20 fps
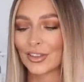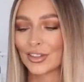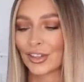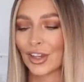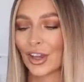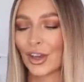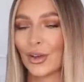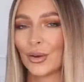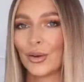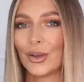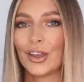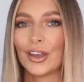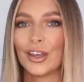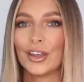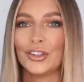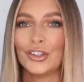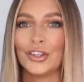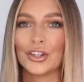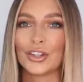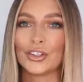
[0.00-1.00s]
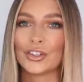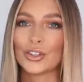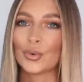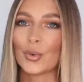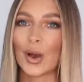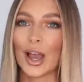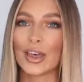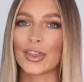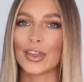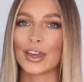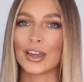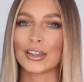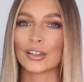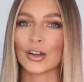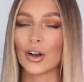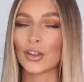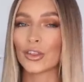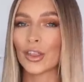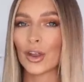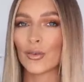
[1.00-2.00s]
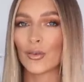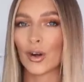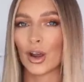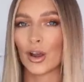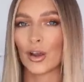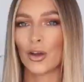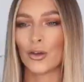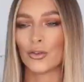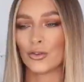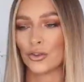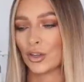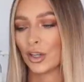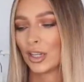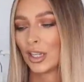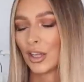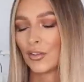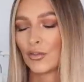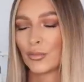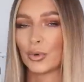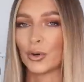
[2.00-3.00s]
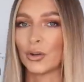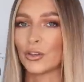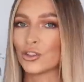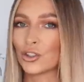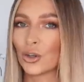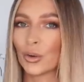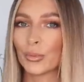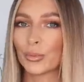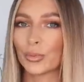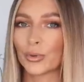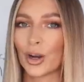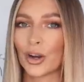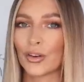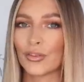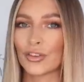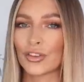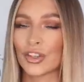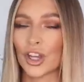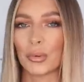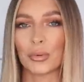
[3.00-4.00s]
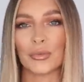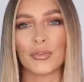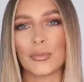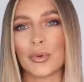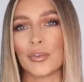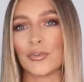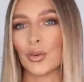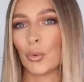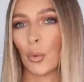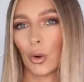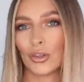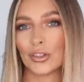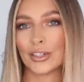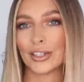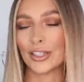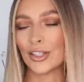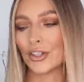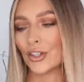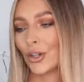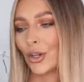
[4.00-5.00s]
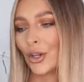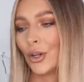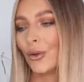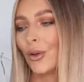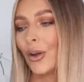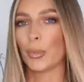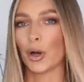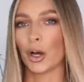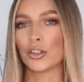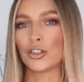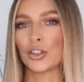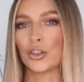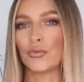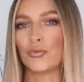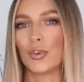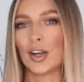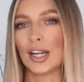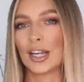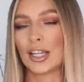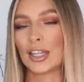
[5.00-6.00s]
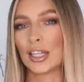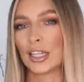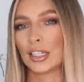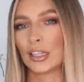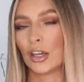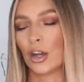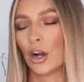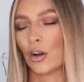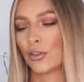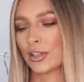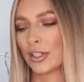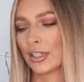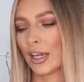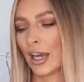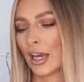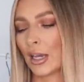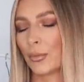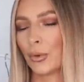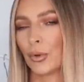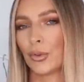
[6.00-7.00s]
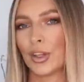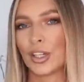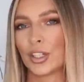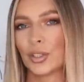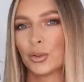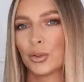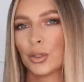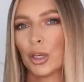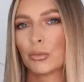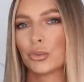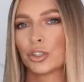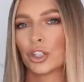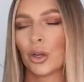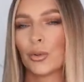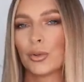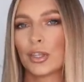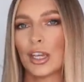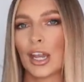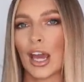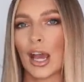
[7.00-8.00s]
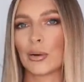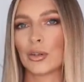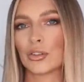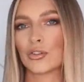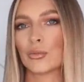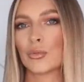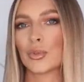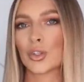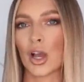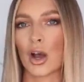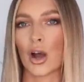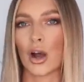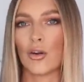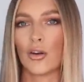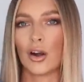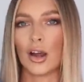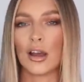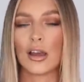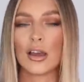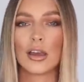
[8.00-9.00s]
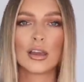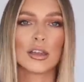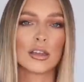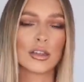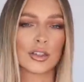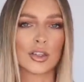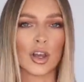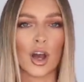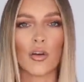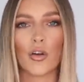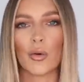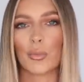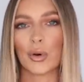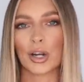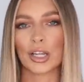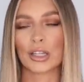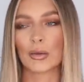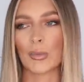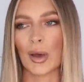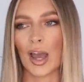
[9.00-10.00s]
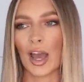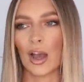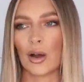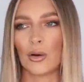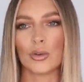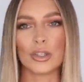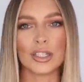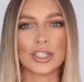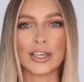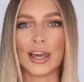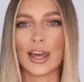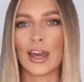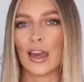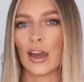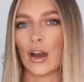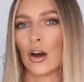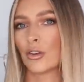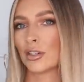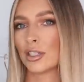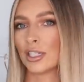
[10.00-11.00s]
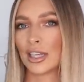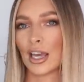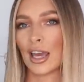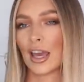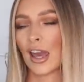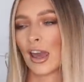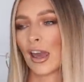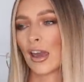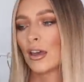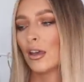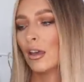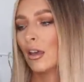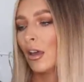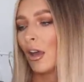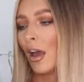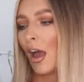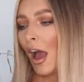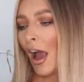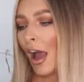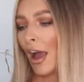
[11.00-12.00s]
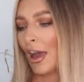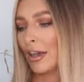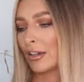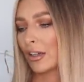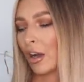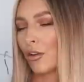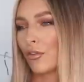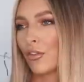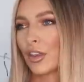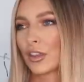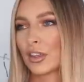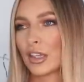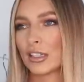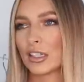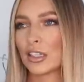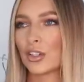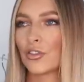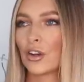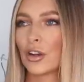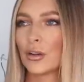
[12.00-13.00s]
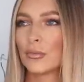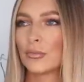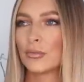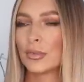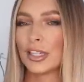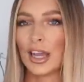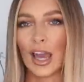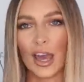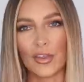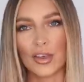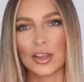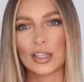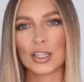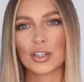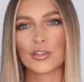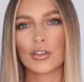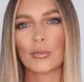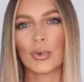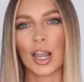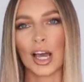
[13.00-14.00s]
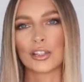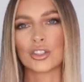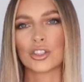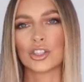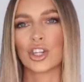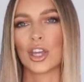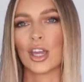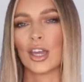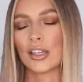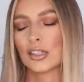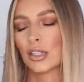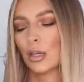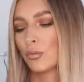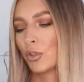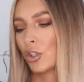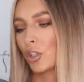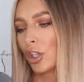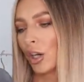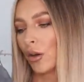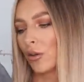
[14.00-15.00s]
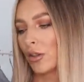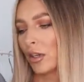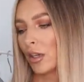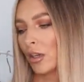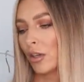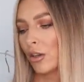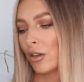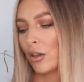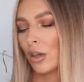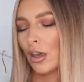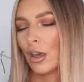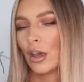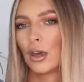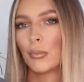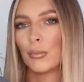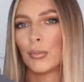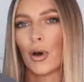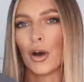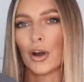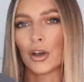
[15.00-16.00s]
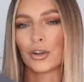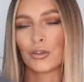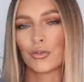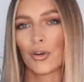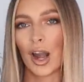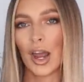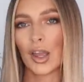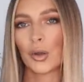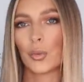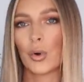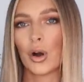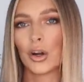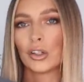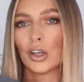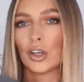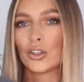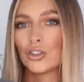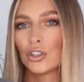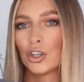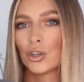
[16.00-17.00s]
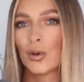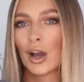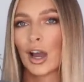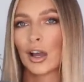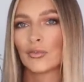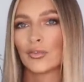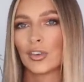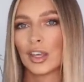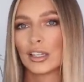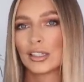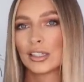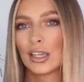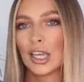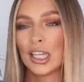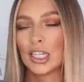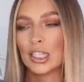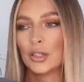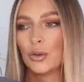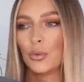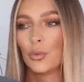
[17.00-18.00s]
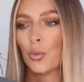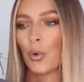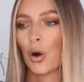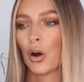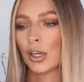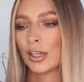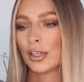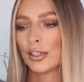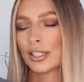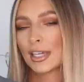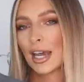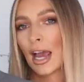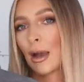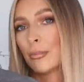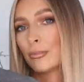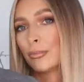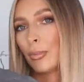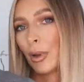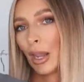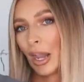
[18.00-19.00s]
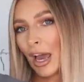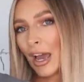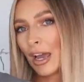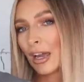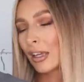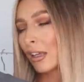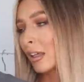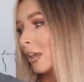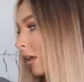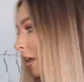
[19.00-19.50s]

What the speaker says: So you can just wear these on their own. You can even put a jumper over the top of them if you wanted to. But I do really think they are a staple. This one that I'm showing you now is from Zara. Zara bring them out year on year. And I think this is from, yeah, this is from last year. So I'm just showing you my grey one. I do have this in white and black.